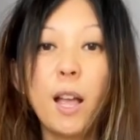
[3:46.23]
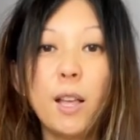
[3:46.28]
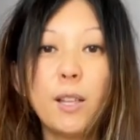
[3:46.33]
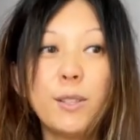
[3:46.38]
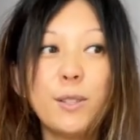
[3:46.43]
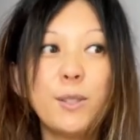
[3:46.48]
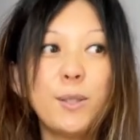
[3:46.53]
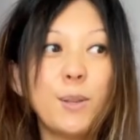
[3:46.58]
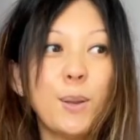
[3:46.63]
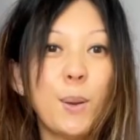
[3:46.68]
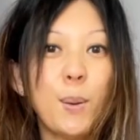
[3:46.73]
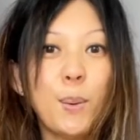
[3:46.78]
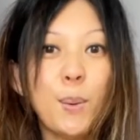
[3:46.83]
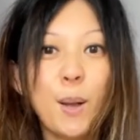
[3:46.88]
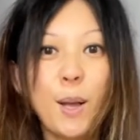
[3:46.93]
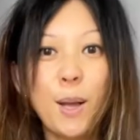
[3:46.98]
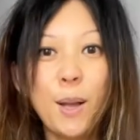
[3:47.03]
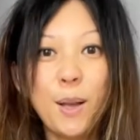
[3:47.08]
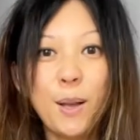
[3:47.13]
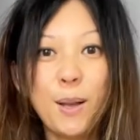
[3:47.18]
So
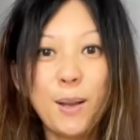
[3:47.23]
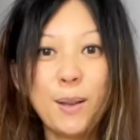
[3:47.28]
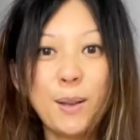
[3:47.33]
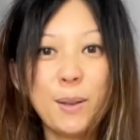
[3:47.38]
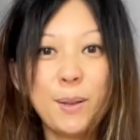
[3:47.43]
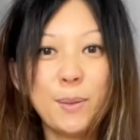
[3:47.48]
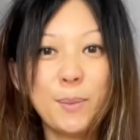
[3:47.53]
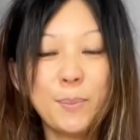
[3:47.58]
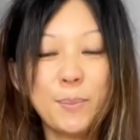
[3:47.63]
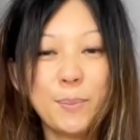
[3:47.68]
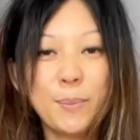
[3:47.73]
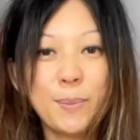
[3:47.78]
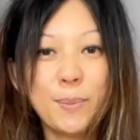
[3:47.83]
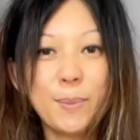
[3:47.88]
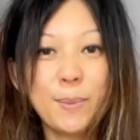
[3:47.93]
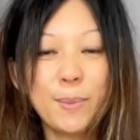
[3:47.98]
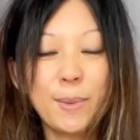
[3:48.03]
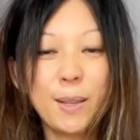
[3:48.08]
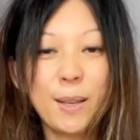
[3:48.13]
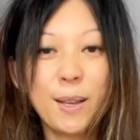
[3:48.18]

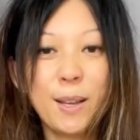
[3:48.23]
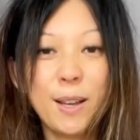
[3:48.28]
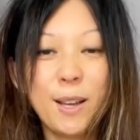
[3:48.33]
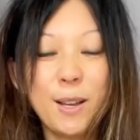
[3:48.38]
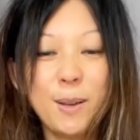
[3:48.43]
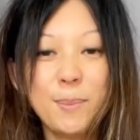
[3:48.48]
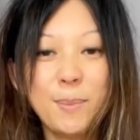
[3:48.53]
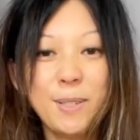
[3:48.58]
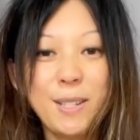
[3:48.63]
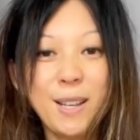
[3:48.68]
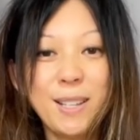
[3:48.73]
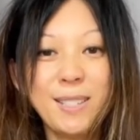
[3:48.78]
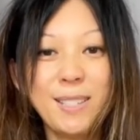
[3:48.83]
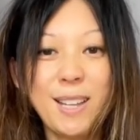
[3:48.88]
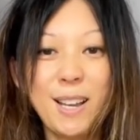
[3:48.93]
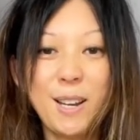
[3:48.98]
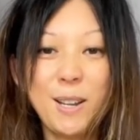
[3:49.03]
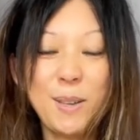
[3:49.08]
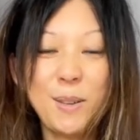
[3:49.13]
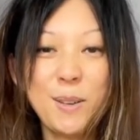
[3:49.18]
I'm done
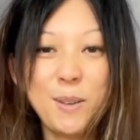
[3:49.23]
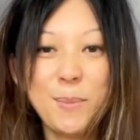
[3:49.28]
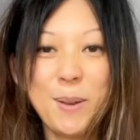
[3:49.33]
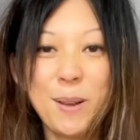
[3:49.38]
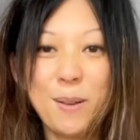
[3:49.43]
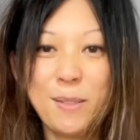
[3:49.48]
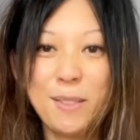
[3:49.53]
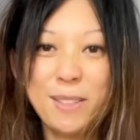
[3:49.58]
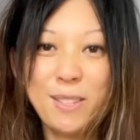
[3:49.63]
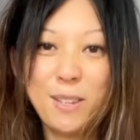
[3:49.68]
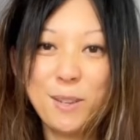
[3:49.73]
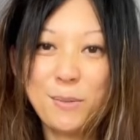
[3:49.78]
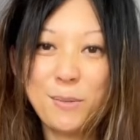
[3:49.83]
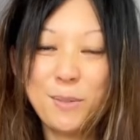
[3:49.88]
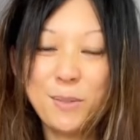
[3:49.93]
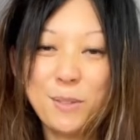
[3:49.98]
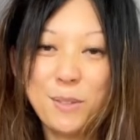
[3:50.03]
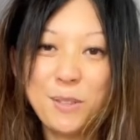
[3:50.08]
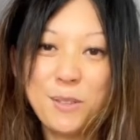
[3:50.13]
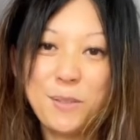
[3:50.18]
telling you about the
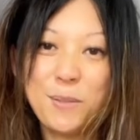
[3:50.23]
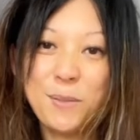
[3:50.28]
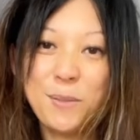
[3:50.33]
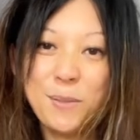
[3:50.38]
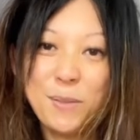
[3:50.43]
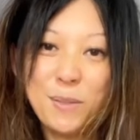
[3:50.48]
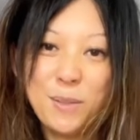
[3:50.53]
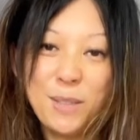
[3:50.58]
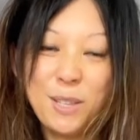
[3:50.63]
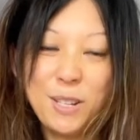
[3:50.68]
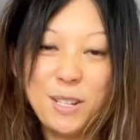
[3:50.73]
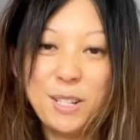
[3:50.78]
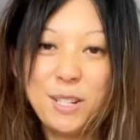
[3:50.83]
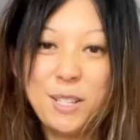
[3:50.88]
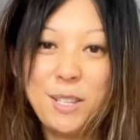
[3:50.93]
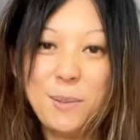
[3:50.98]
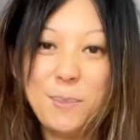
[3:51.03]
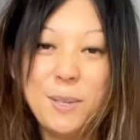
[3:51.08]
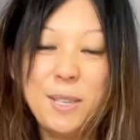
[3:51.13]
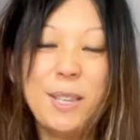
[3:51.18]
difference of the
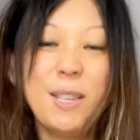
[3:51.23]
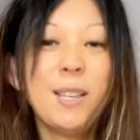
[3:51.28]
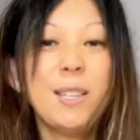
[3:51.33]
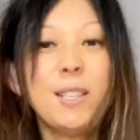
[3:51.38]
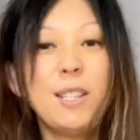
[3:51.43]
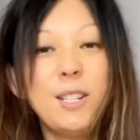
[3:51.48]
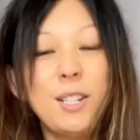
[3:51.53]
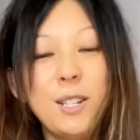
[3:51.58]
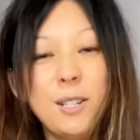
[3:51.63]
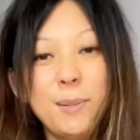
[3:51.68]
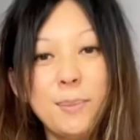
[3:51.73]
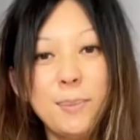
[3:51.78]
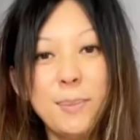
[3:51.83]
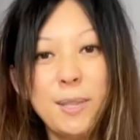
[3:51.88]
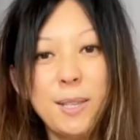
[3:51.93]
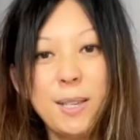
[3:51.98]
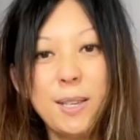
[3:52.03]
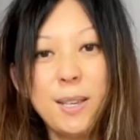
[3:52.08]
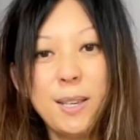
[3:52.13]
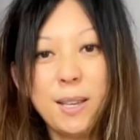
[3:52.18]
GDP and the
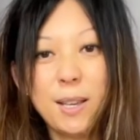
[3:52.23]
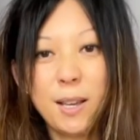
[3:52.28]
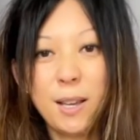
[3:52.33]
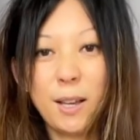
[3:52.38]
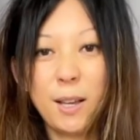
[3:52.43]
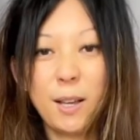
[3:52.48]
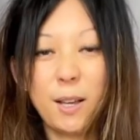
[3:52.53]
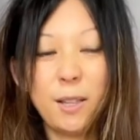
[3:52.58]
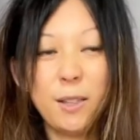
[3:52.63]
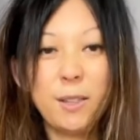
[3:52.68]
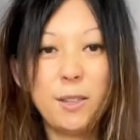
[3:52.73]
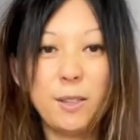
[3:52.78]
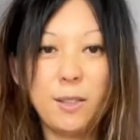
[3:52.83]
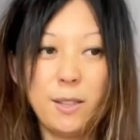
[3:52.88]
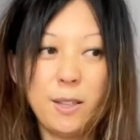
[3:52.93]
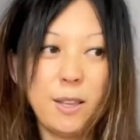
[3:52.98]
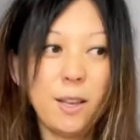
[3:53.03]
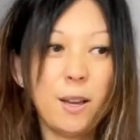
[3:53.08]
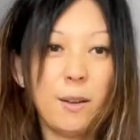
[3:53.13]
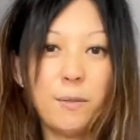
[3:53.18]
GNP.
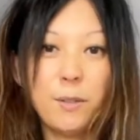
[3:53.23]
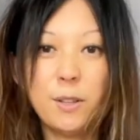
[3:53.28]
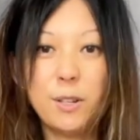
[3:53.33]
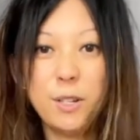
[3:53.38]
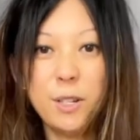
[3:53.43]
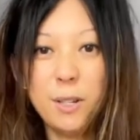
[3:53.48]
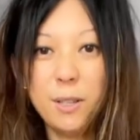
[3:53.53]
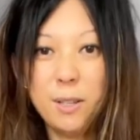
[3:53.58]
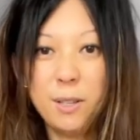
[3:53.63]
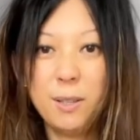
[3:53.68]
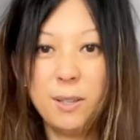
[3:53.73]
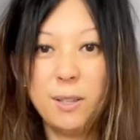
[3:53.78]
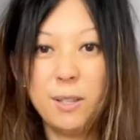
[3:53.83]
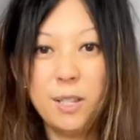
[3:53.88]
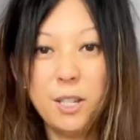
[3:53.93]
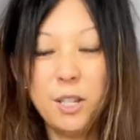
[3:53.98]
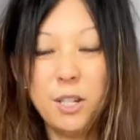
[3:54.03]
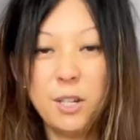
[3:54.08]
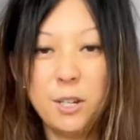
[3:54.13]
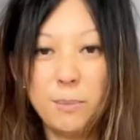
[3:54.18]
They have the
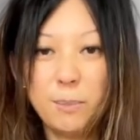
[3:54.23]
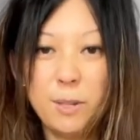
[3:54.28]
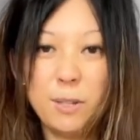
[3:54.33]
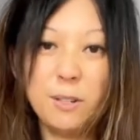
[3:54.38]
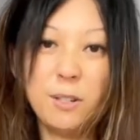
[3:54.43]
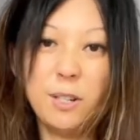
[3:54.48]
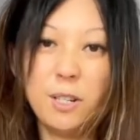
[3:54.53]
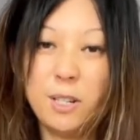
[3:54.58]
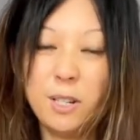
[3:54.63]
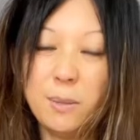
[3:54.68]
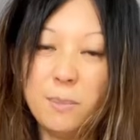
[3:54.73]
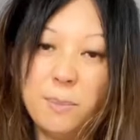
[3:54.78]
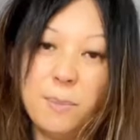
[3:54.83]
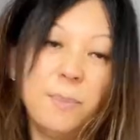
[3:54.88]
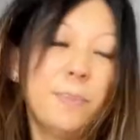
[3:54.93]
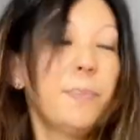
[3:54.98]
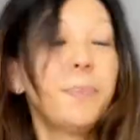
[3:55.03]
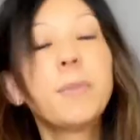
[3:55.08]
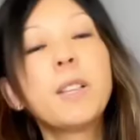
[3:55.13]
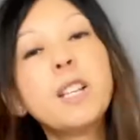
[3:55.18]
GNP and
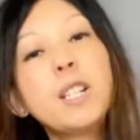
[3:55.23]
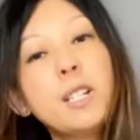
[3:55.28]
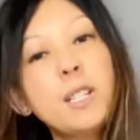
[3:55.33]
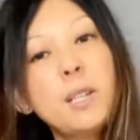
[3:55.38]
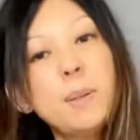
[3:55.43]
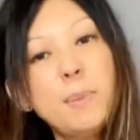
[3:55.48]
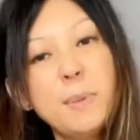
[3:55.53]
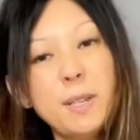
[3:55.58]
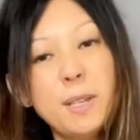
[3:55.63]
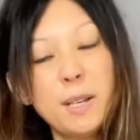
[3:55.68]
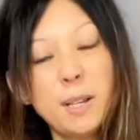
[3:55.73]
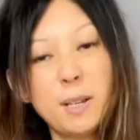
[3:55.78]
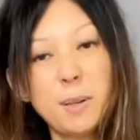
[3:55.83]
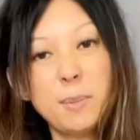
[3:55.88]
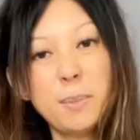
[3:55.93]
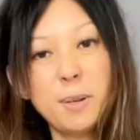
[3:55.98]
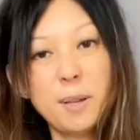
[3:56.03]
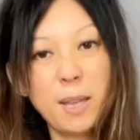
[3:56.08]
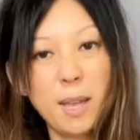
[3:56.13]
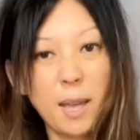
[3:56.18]
GDP
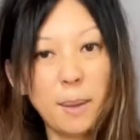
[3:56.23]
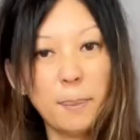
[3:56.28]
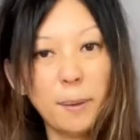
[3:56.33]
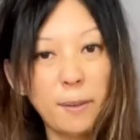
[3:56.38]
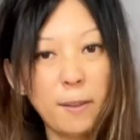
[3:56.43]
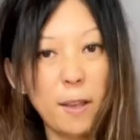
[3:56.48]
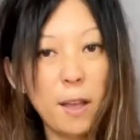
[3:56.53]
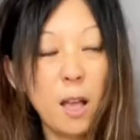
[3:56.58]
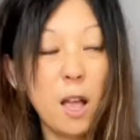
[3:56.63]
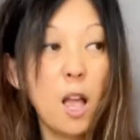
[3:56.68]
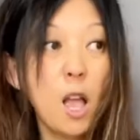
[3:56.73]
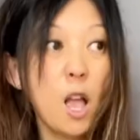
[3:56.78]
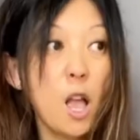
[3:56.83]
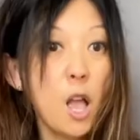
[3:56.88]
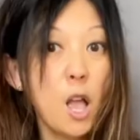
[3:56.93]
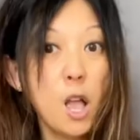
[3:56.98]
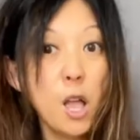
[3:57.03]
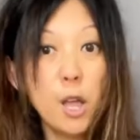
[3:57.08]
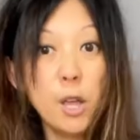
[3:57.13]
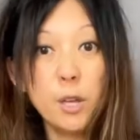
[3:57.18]
per capita.
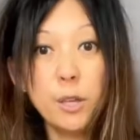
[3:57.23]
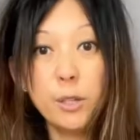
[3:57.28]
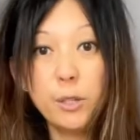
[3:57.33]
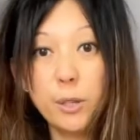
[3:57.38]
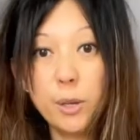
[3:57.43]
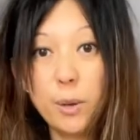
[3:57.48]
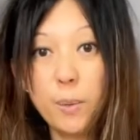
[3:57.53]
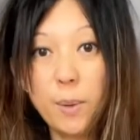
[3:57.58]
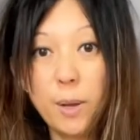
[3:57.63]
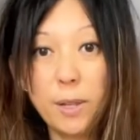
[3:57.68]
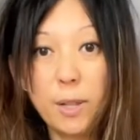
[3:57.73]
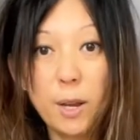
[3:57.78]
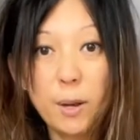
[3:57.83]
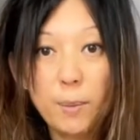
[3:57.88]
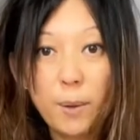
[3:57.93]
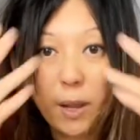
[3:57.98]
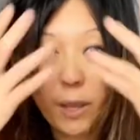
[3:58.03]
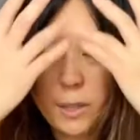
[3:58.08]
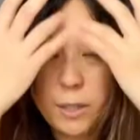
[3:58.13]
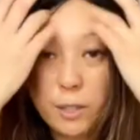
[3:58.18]
So when I
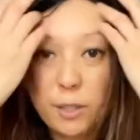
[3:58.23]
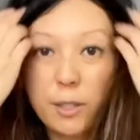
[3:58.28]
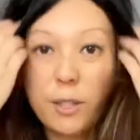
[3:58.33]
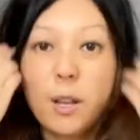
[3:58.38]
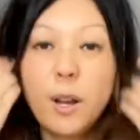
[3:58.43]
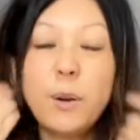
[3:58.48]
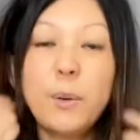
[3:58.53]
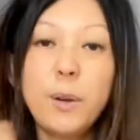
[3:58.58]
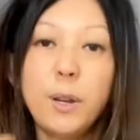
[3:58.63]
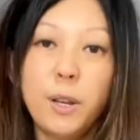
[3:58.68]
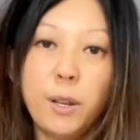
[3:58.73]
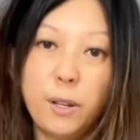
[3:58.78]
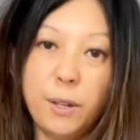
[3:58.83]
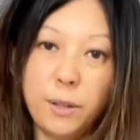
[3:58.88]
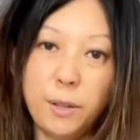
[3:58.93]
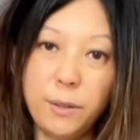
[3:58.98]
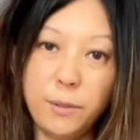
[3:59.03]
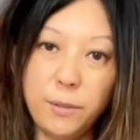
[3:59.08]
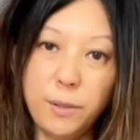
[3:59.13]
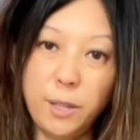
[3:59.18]
read the story
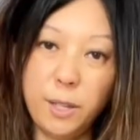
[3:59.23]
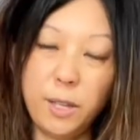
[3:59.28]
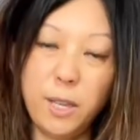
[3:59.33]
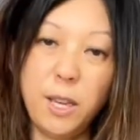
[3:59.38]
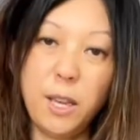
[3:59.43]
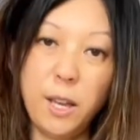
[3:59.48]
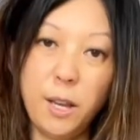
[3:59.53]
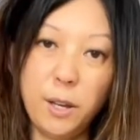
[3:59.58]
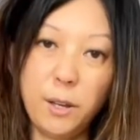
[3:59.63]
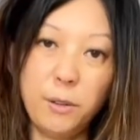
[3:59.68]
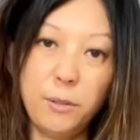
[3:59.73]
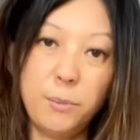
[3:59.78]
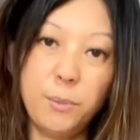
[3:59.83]
of the King of